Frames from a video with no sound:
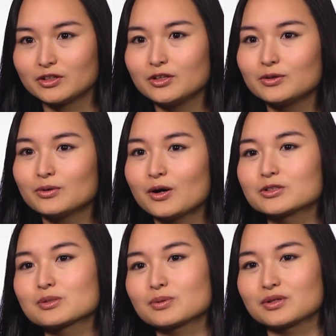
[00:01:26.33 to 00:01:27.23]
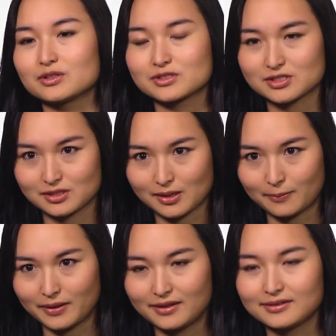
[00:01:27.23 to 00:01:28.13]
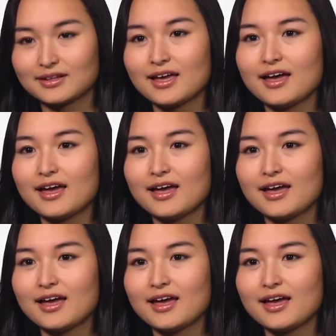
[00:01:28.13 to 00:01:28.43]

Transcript: new entrepreneurs to come in